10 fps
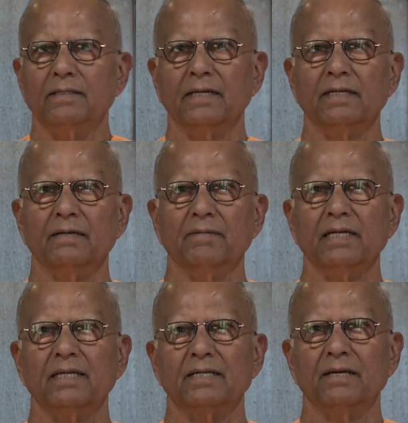Then
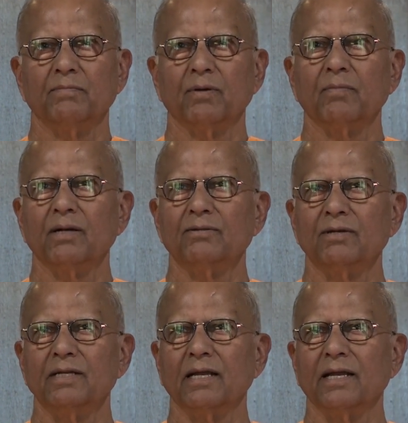immediately
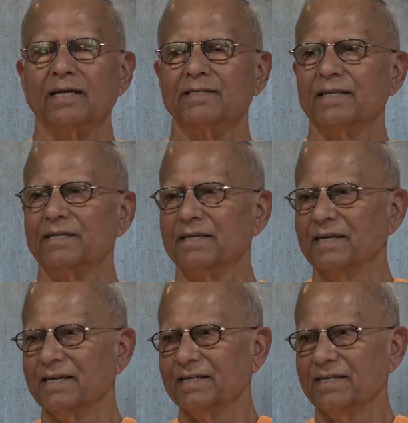Brahmananda realized that
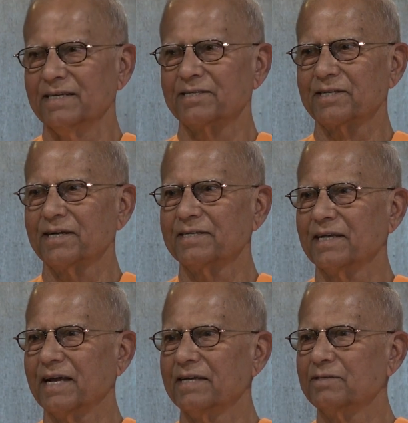
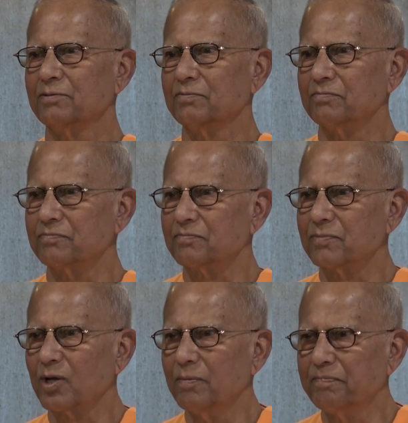yesterday I
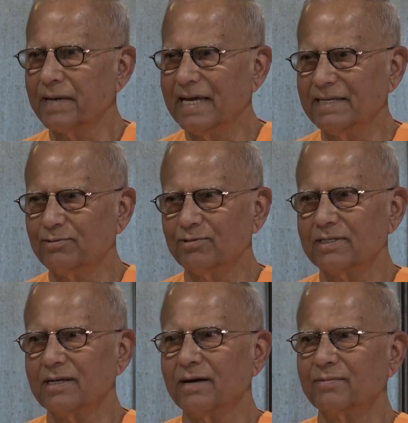complained to
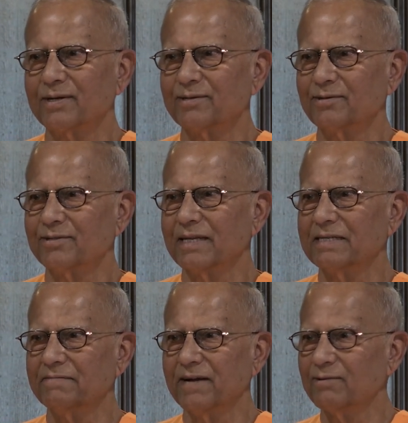Sri Ramakrishna
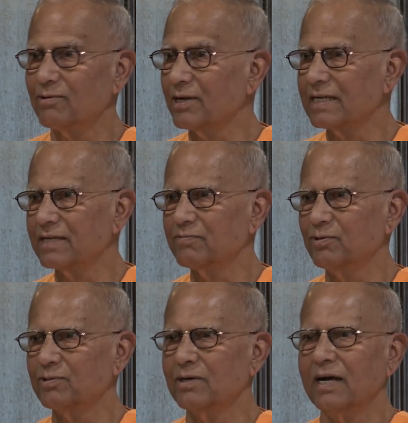that if I do not get
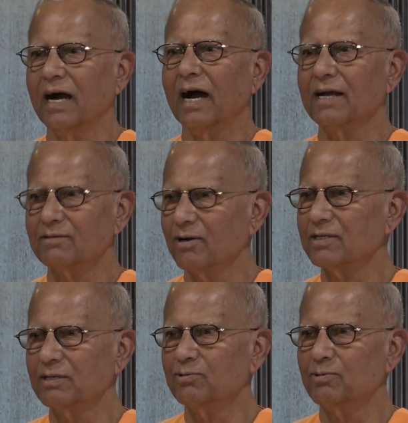food, I
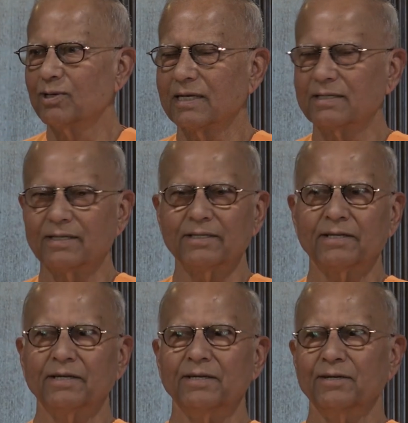thought you do
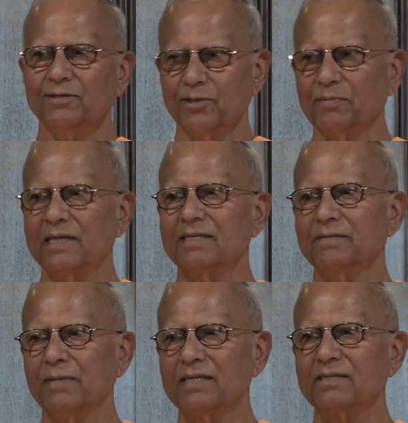exist. So
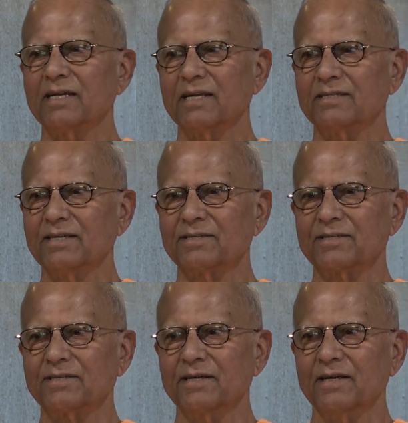Mother Master
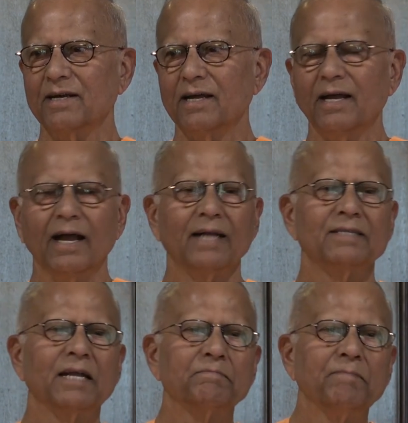exists. And
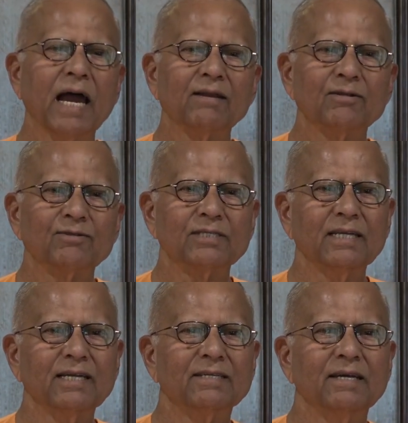that man also
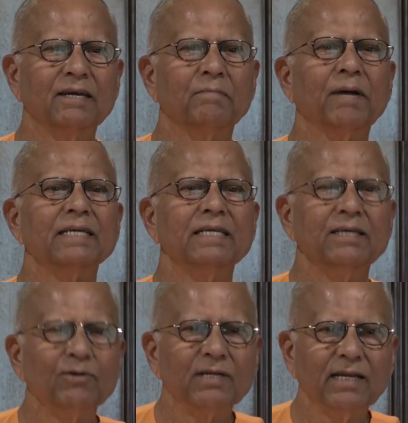said, by
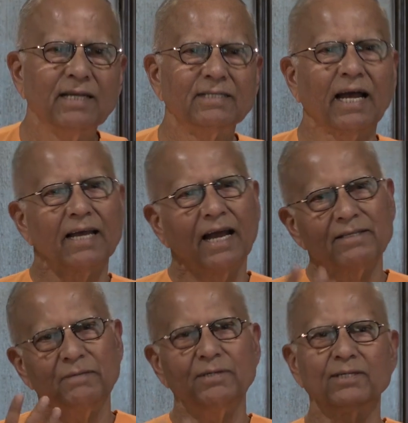your grace I
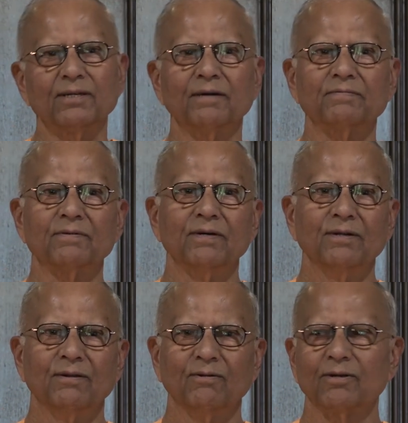had the vision of
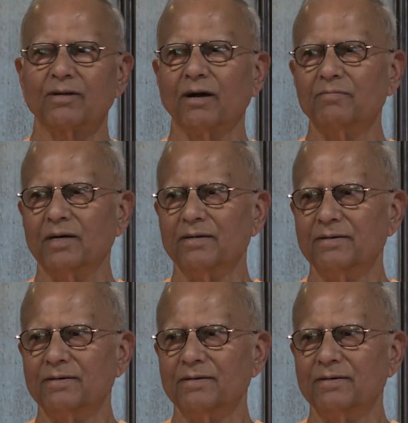Lord Rama.